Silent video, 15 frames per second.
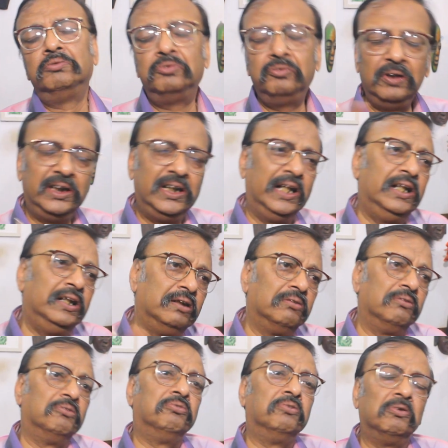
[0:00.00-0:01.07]

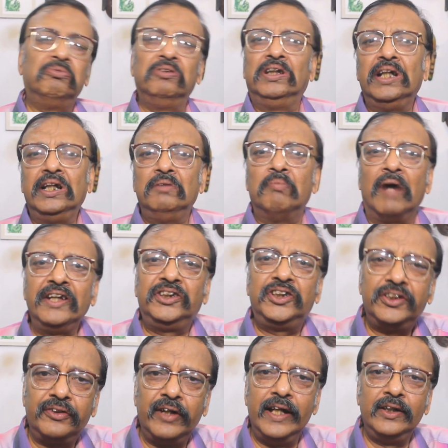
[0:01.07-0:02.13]
within my
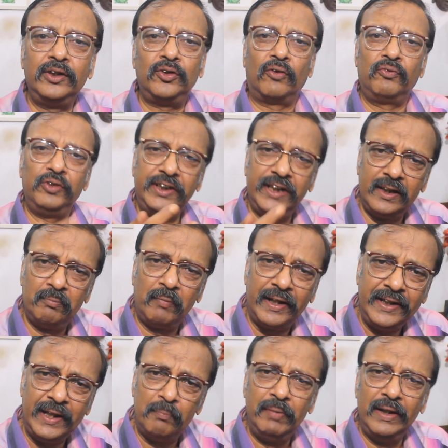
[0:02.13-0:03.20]
strength or within my
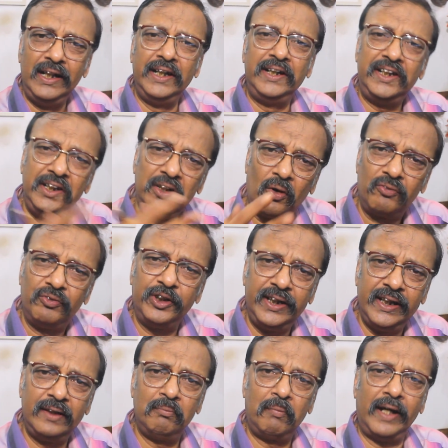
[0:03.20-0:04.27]
ability or
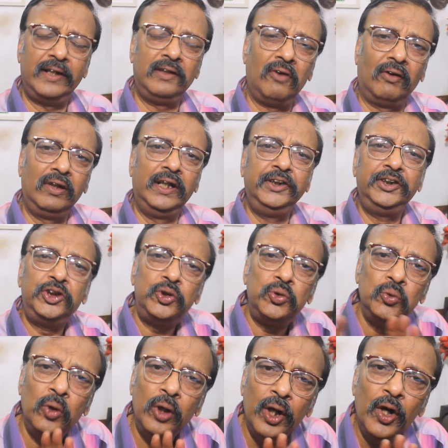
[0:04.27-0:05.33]
within my knowledge
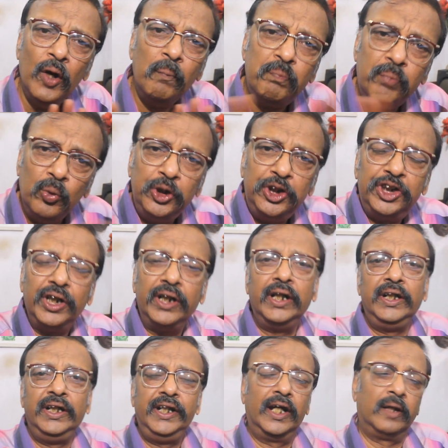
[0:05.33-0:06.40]
to push
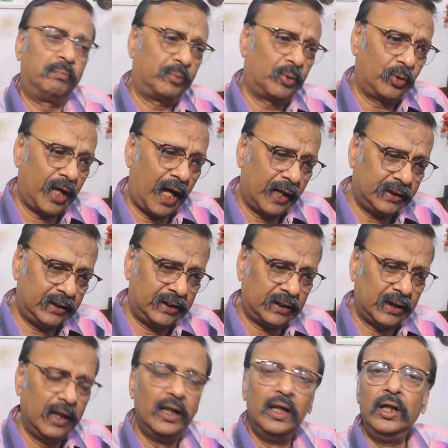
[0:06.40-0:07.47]
Indian
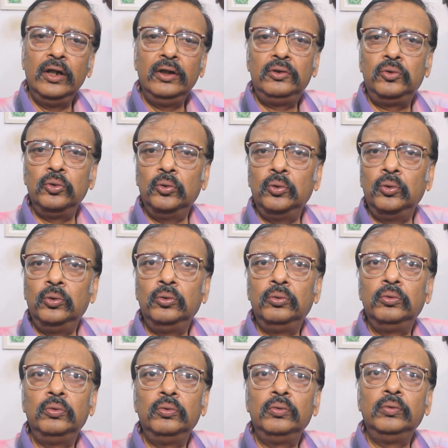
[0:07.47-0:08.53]
products, to
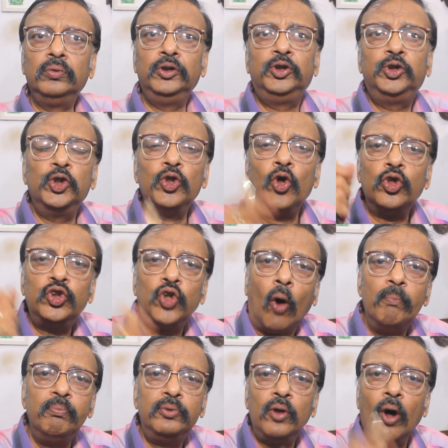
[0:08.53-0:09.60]

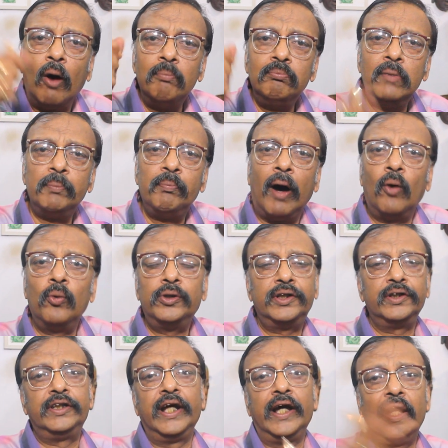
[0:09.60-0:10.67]
tom about
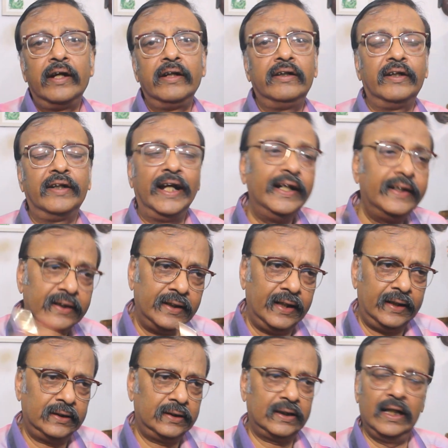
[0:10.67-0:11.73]
their
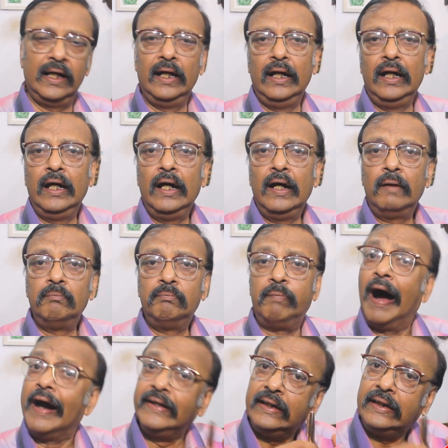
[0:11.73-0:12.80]
greatness.
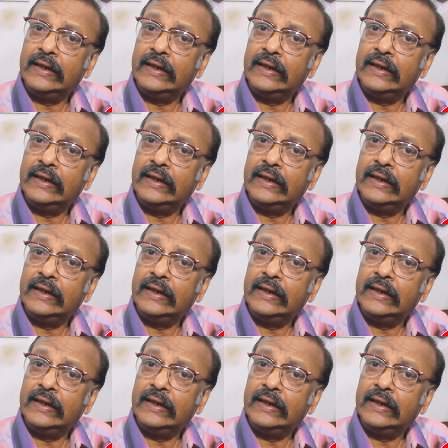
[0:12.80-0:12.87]
But